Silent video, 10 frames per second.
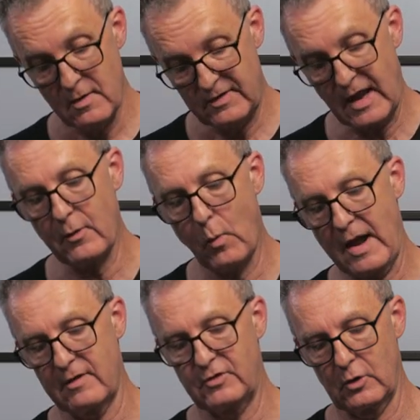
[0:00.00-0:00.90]
The other
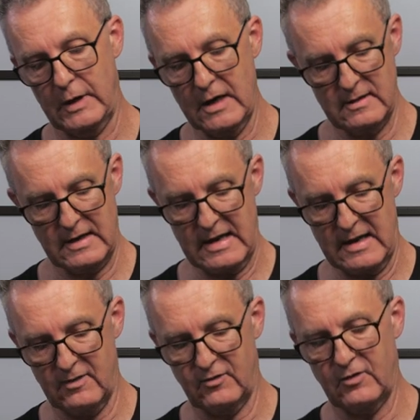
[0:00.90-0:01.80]
way of doing it
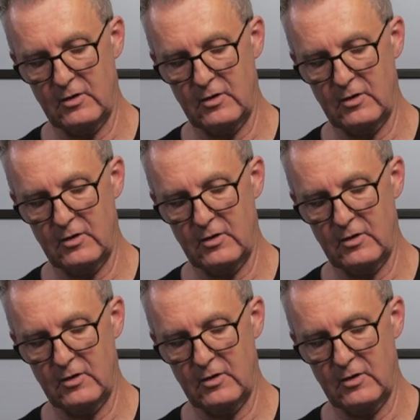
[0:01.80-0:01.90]
is